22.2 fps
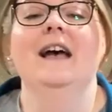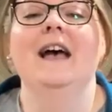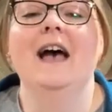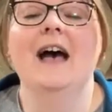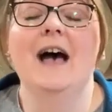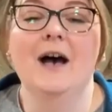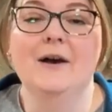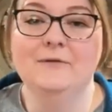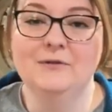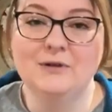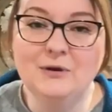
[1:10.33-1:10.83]

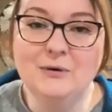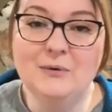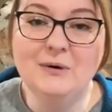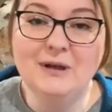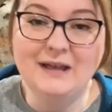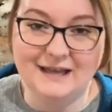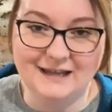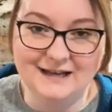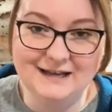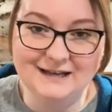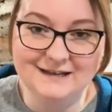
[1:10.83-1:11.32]
Have you
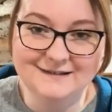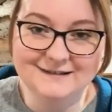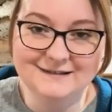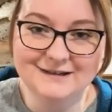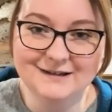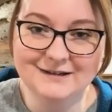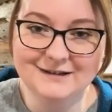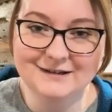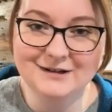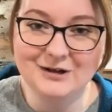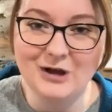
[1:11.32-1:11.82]

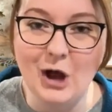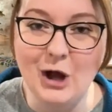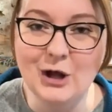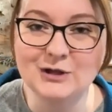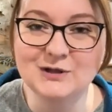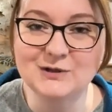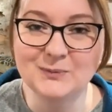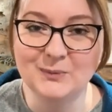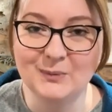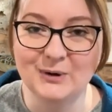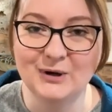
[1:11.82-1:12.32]
hidden
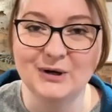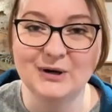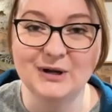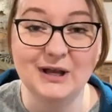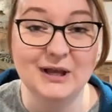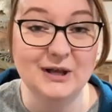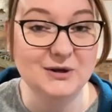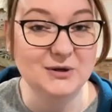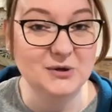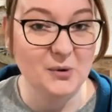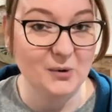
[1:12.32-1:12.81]
God's word
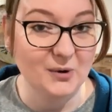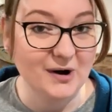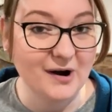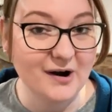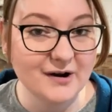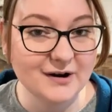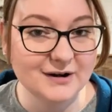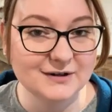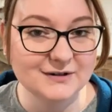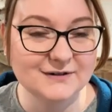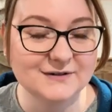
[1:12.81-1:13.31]
in your
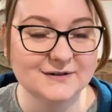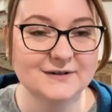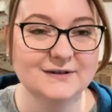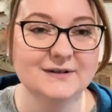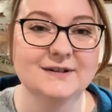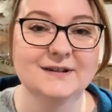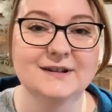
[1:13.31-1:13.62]
heart?